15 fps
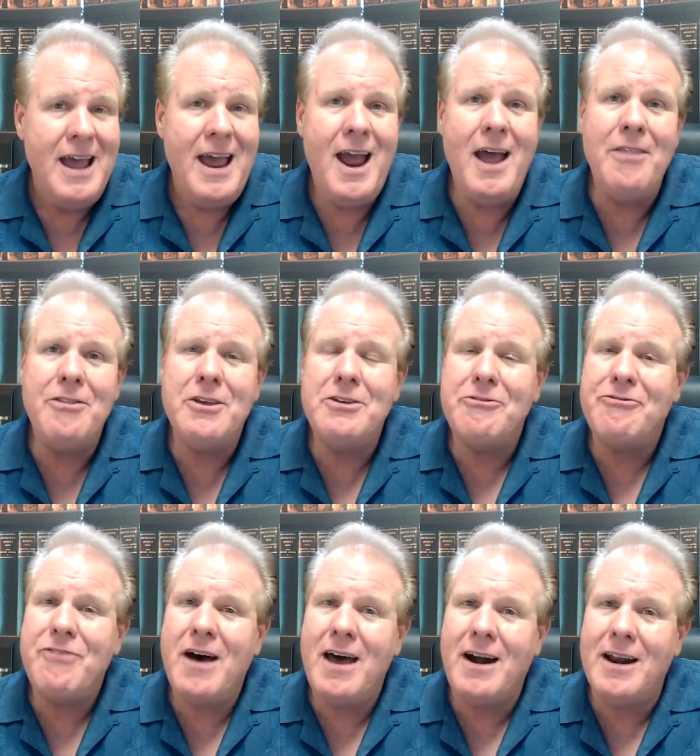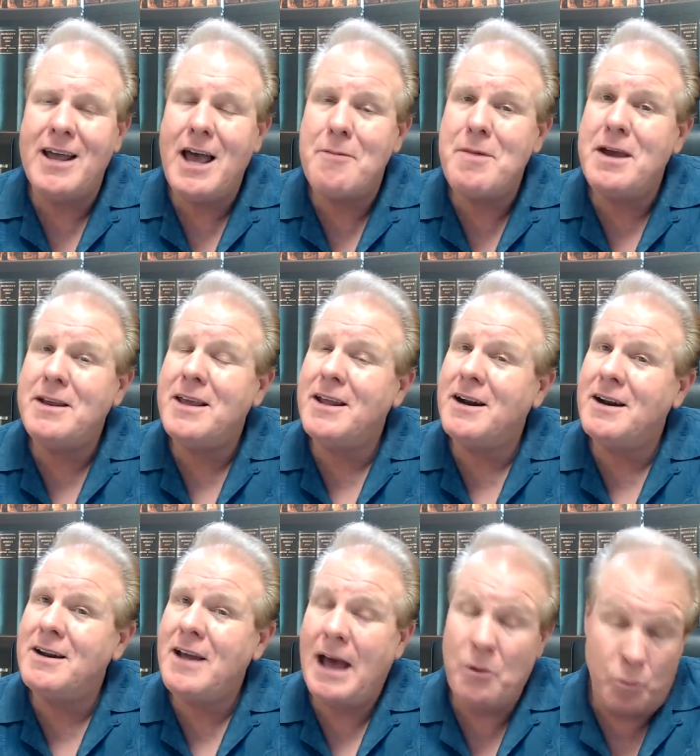and then finally, I may get
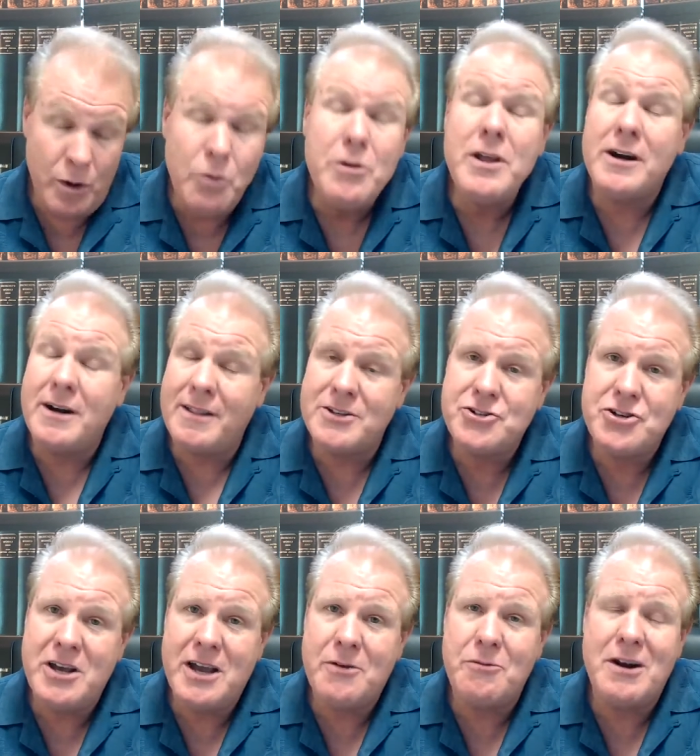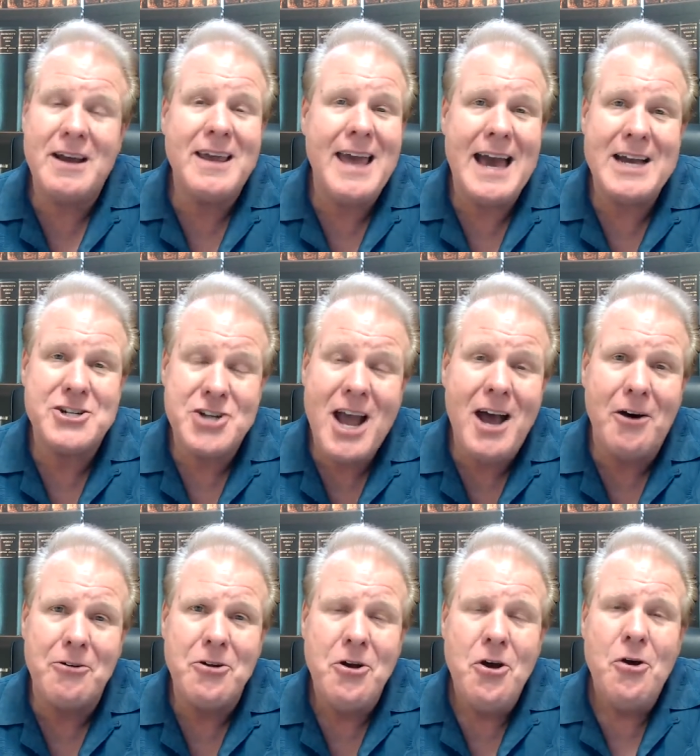an, I will get another check when I cash
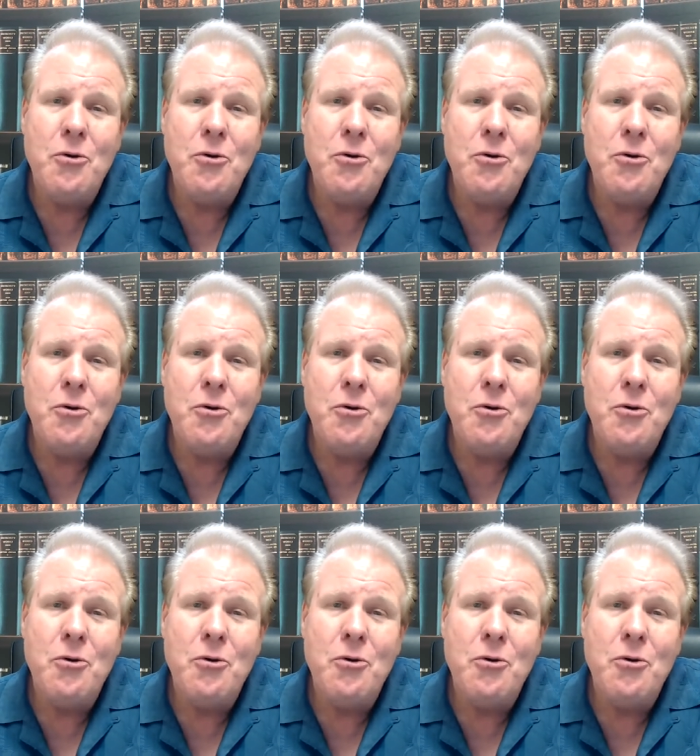out,